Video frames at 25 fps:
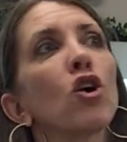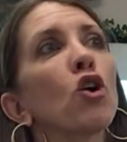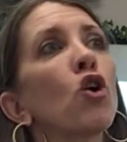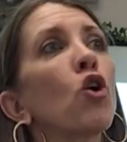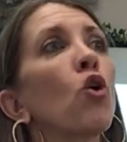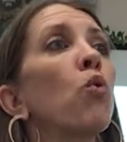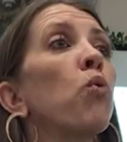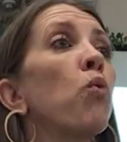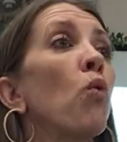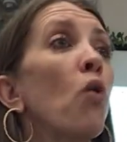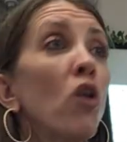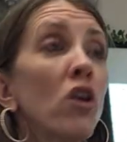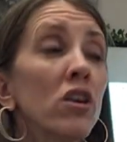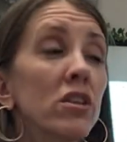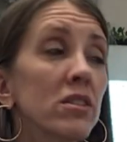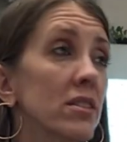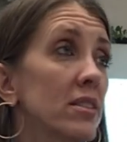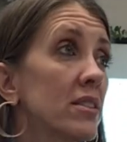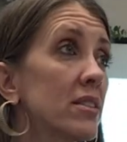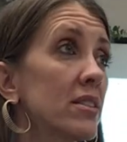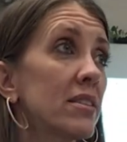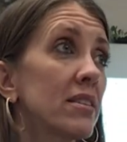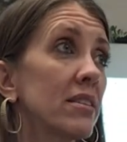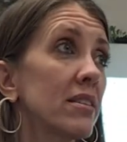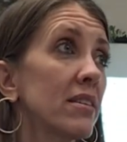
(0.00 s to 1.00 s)

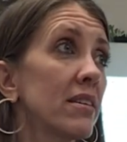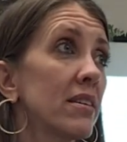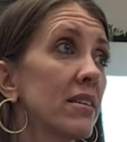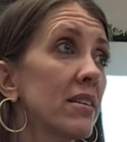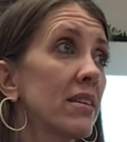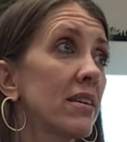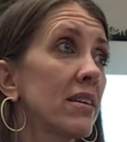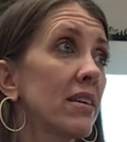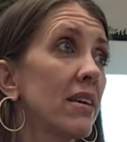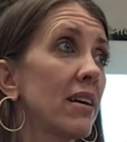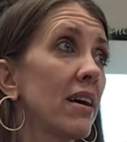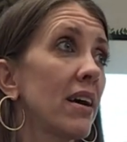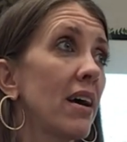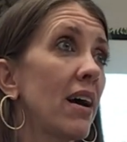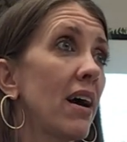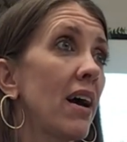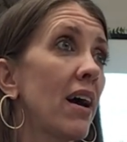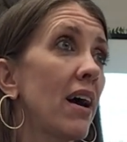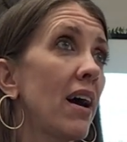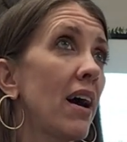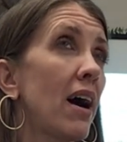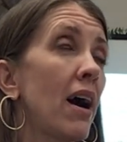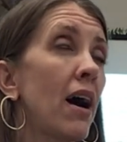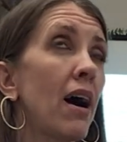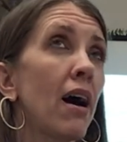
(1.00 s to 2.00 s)
quarts
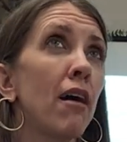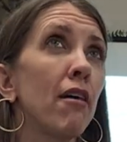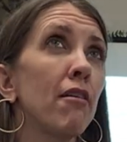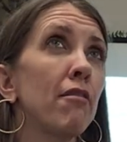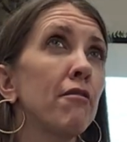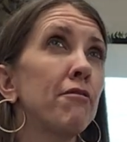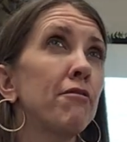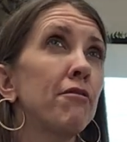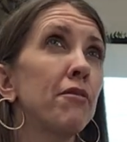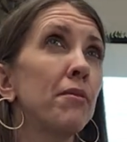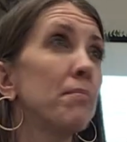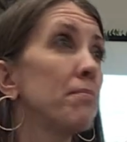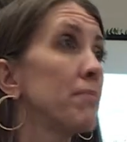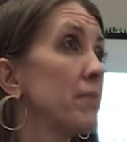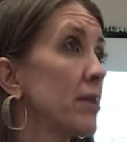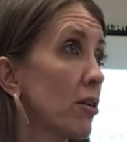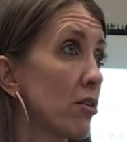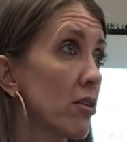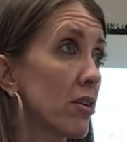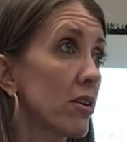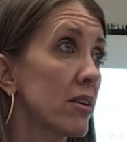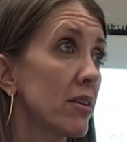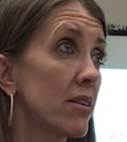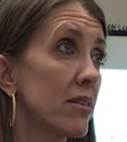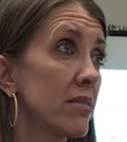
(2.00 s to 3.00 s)
of
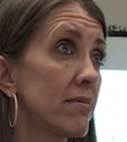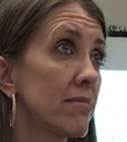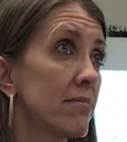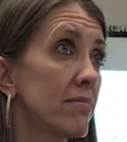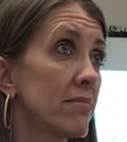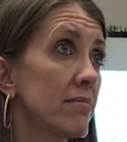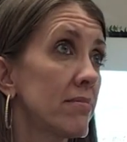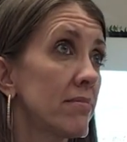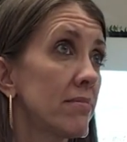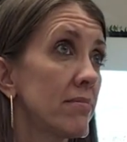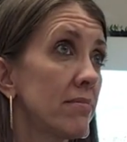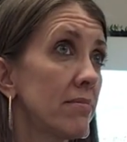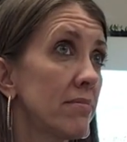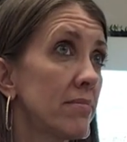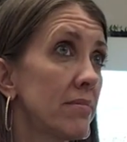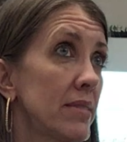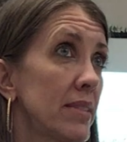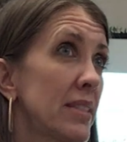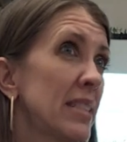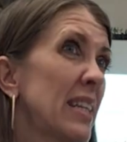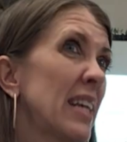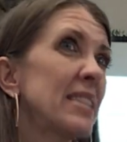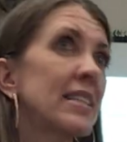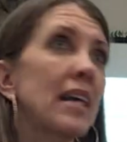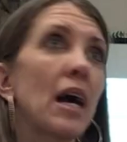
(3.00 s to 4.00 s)
milk.
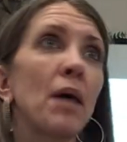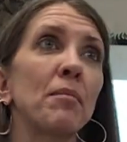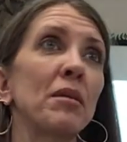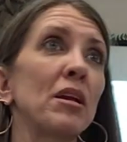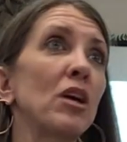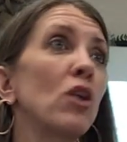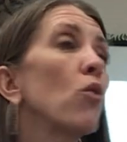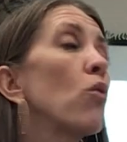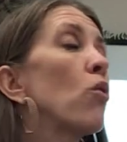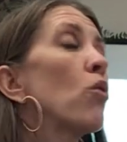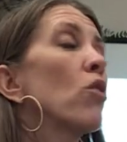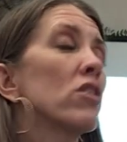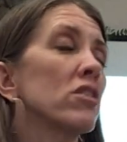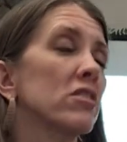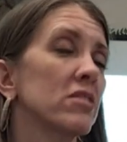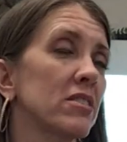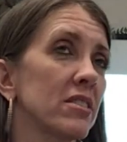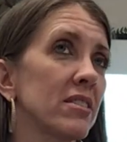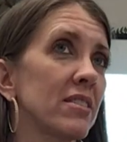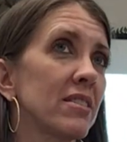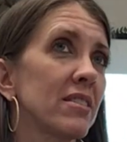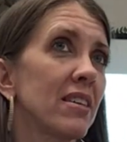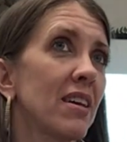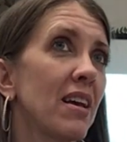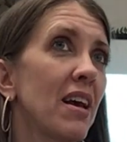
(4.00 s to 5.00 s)
Says how many
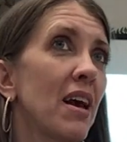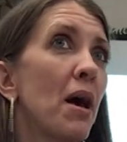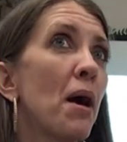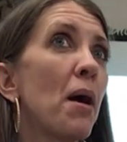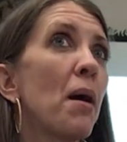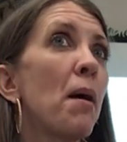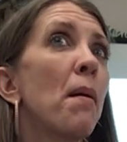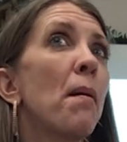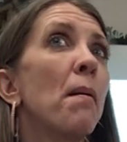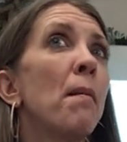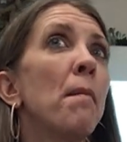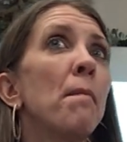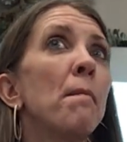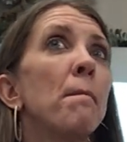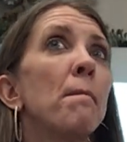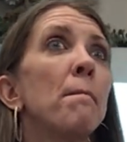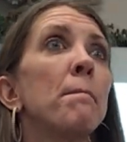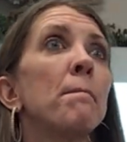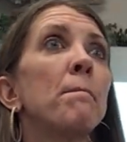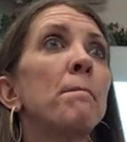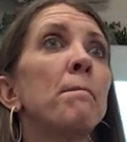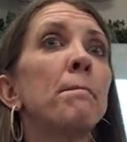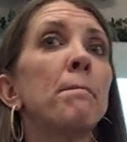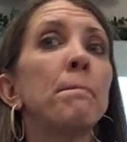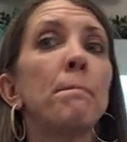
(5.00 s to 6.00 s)
quarts.
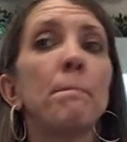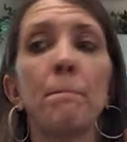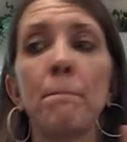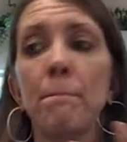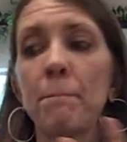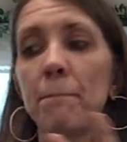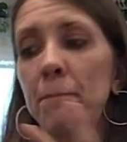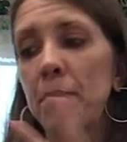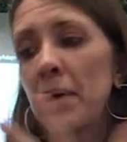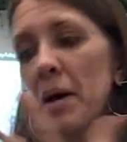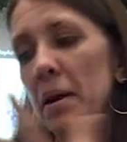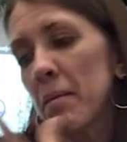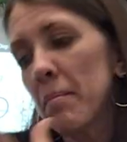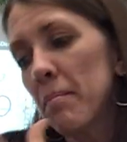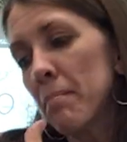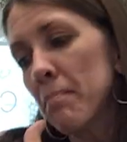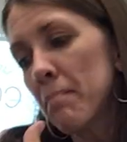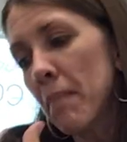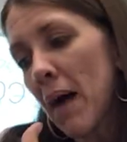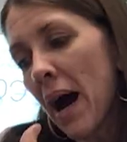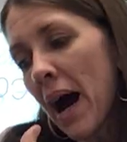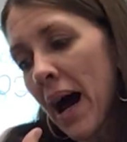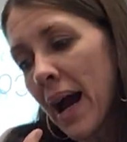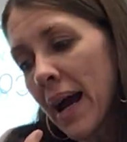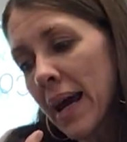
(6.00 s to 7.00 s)
But
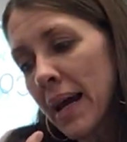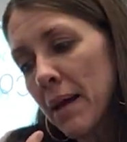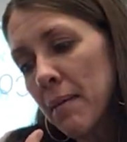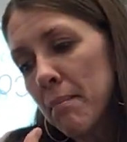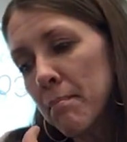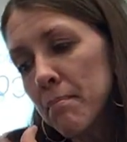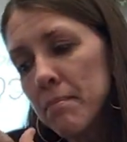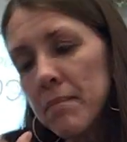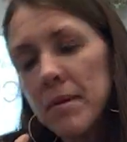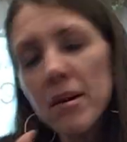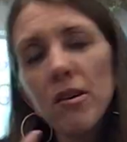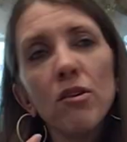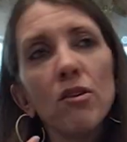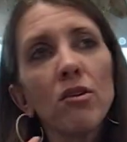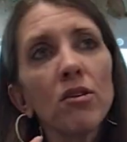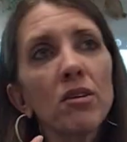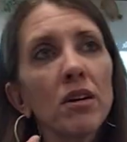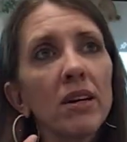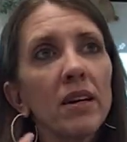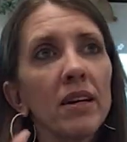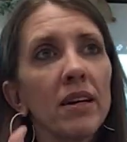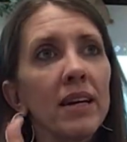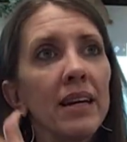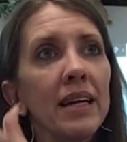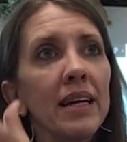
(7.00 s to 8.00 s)
my milk
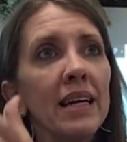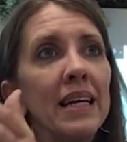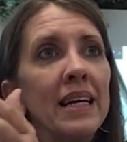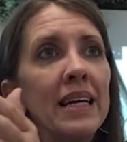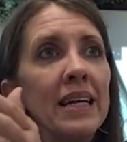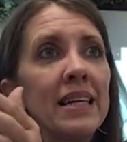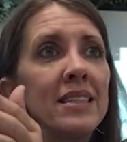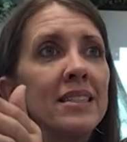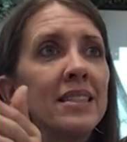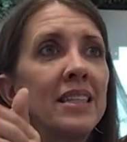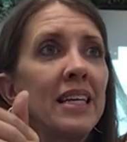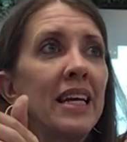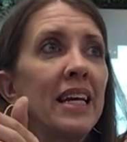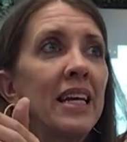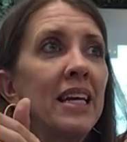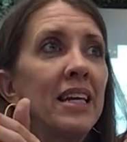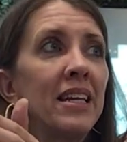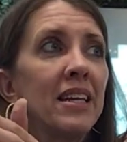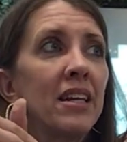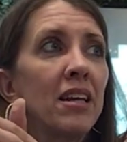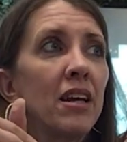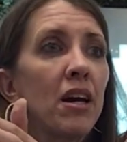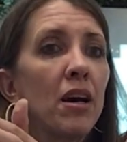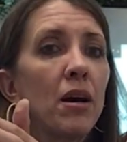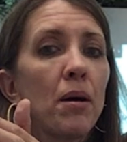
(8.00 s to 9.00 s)
is
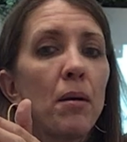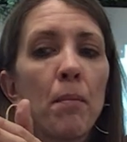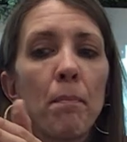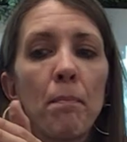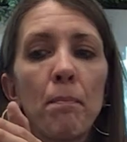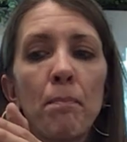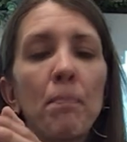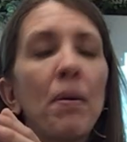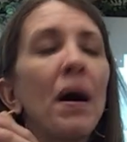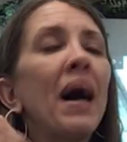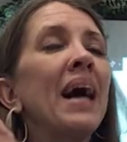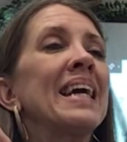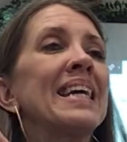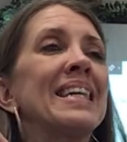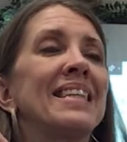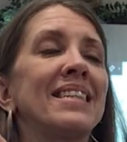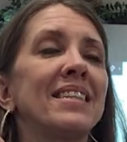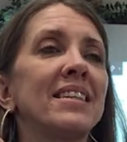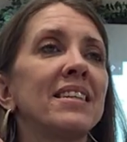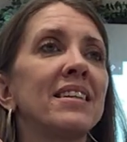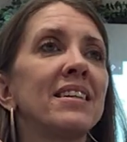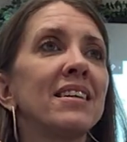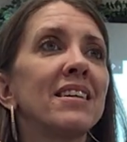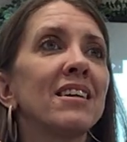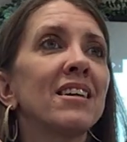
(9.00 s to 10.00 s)
in
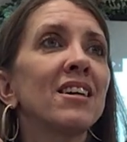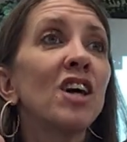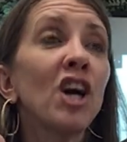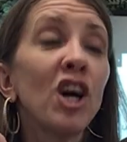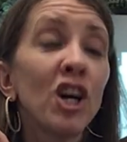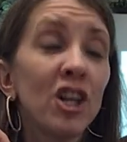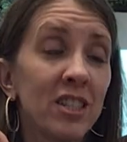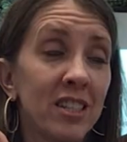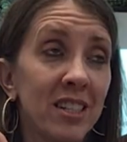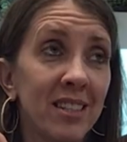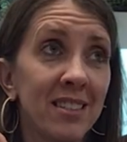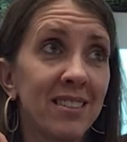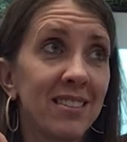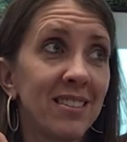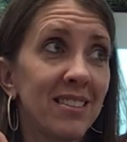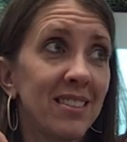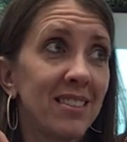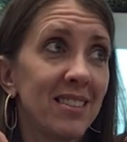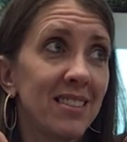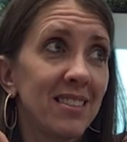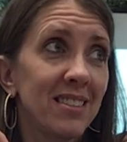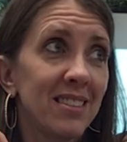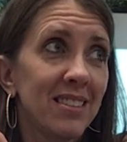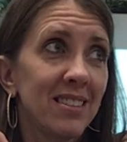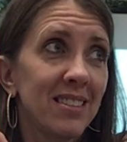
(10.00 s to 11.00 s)
pint
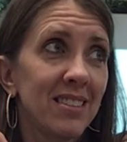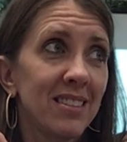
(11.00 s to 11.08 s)
cartons.